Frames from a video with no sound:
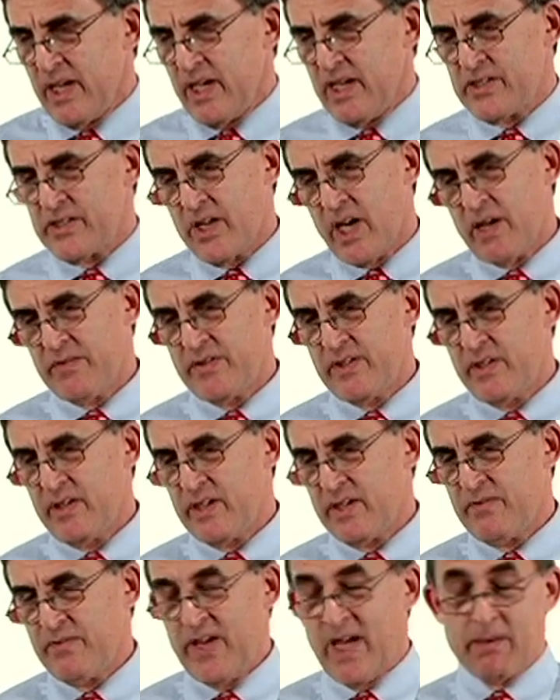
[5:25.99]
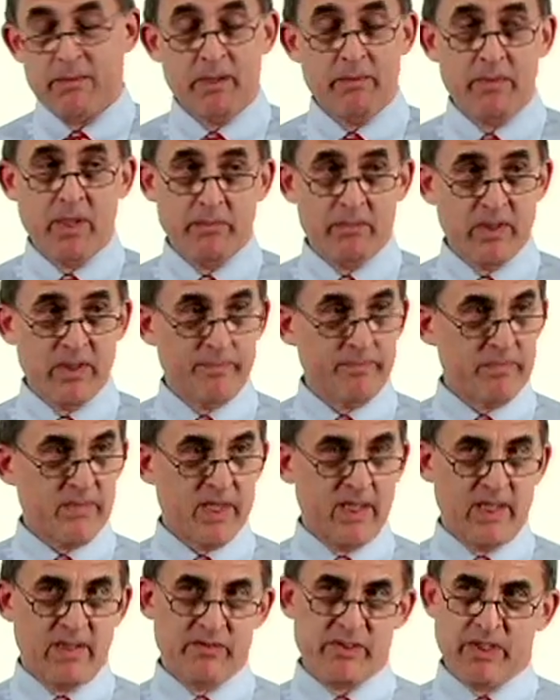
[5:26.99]
it's often a family member,
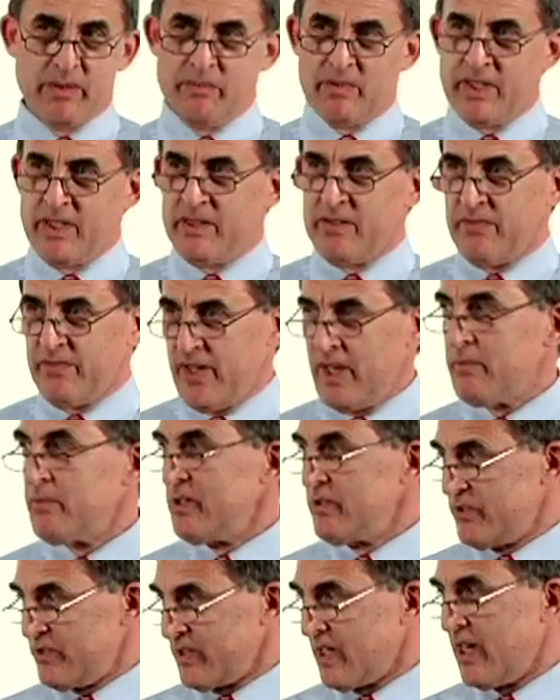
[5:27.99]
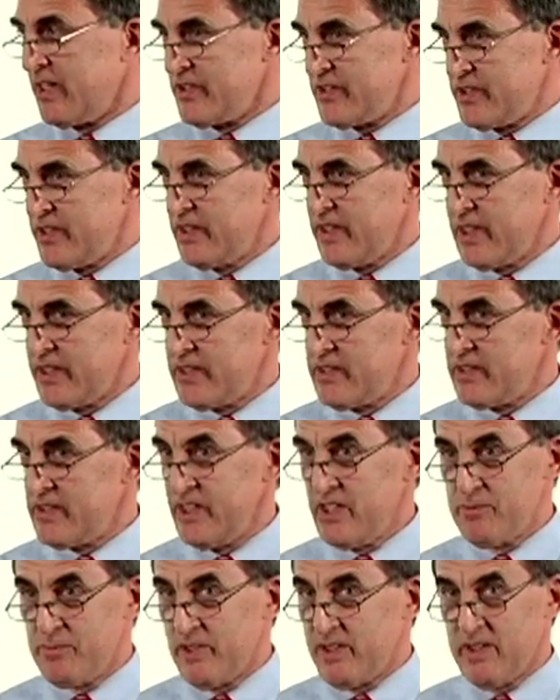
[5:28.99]
someone in the family who's got celiac
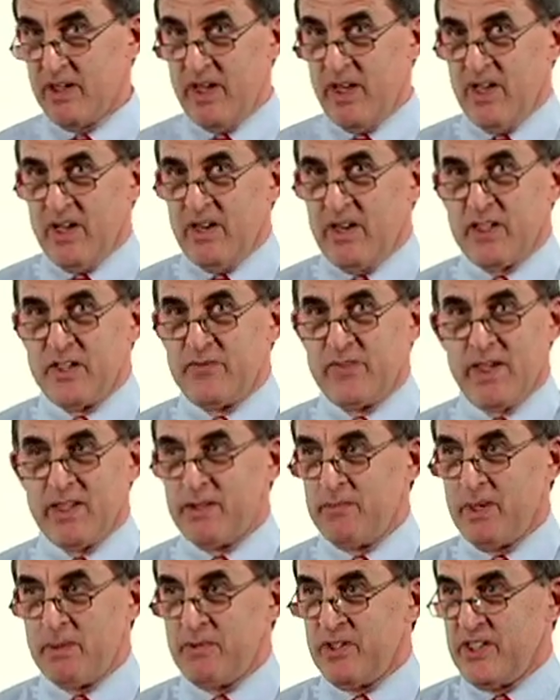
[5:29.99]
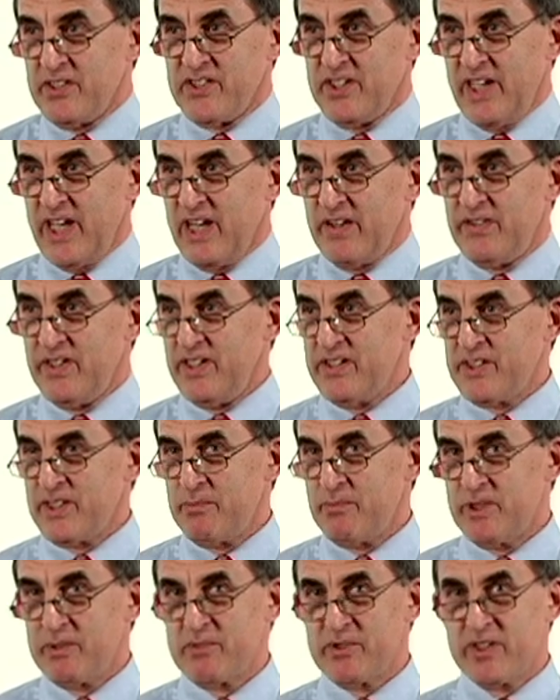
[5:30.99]
disease, but the other family member doesn't have any
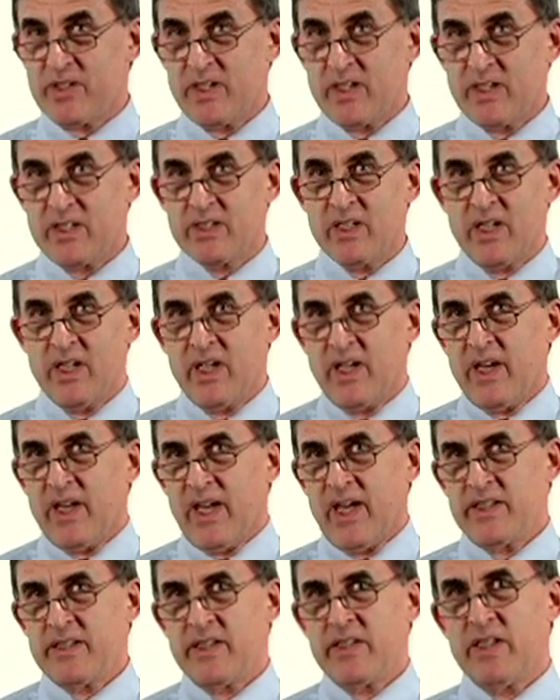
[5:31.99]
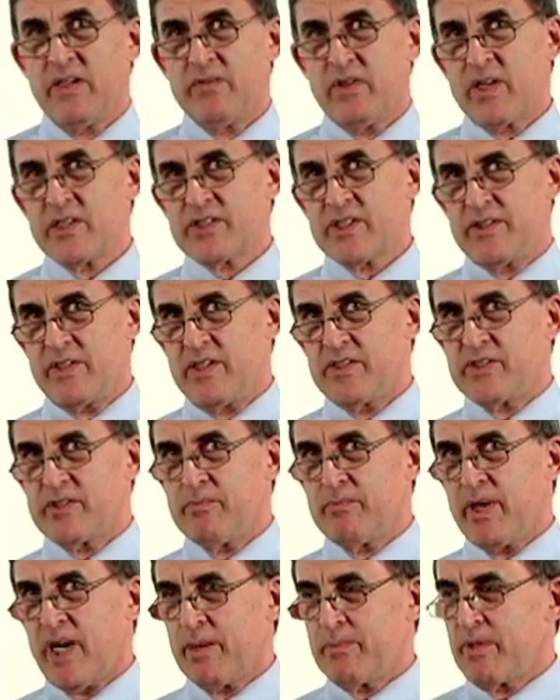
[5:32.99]
symptoms at all. And then they've also done
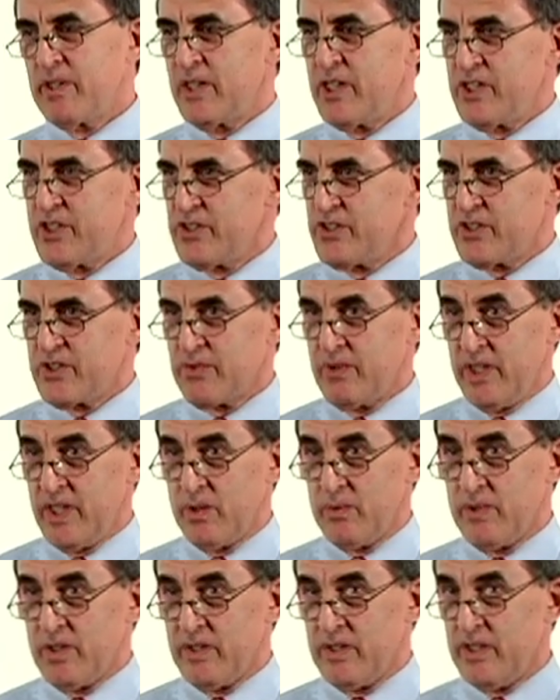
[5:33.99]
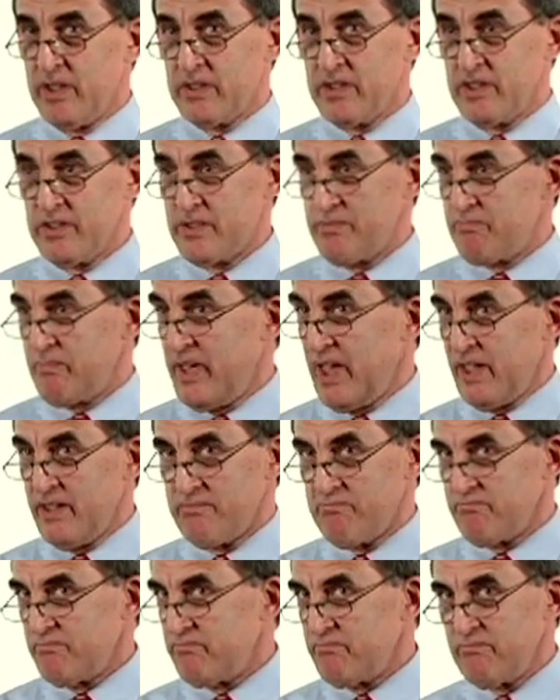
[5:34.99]
some population screening where they'll just
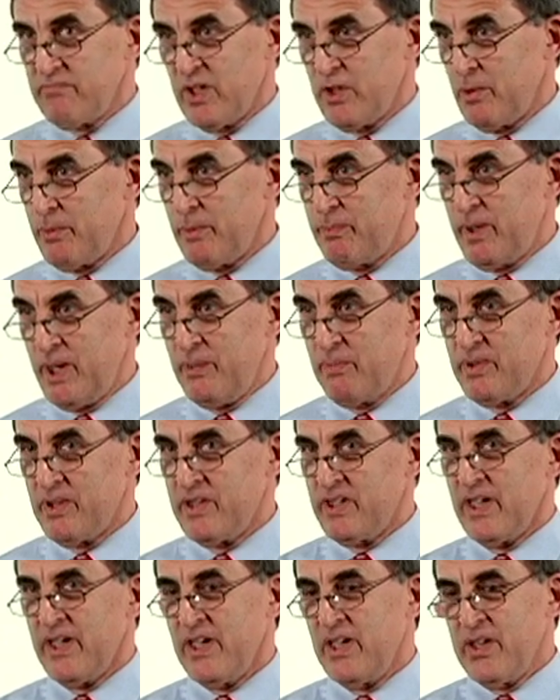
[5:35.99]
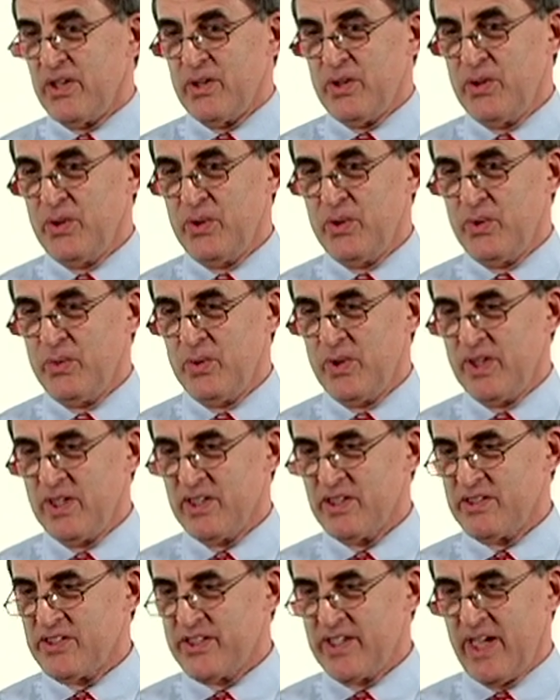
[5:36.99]
get a group of people who
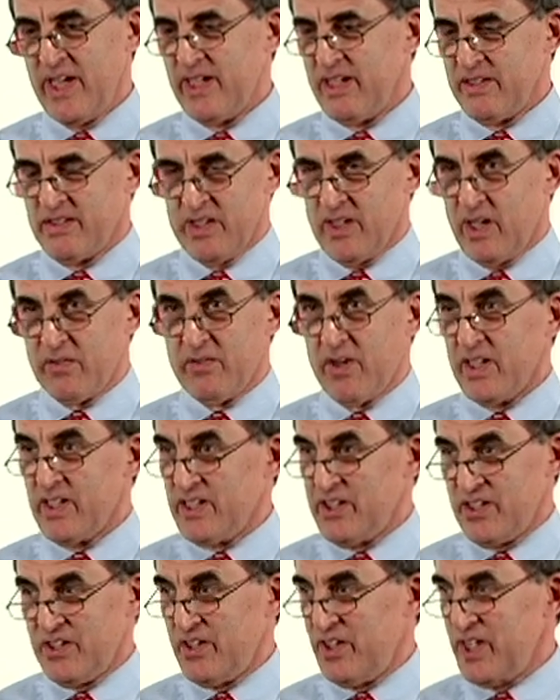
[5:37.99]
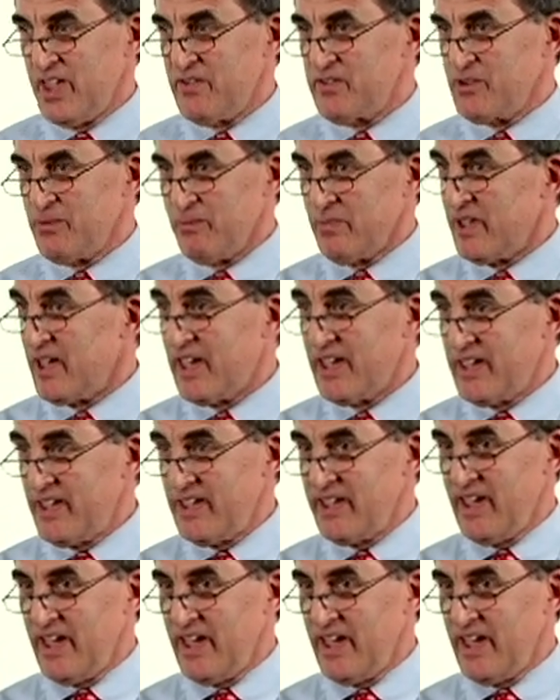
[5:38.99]
will say, you know, I'll volunteer to give some blood,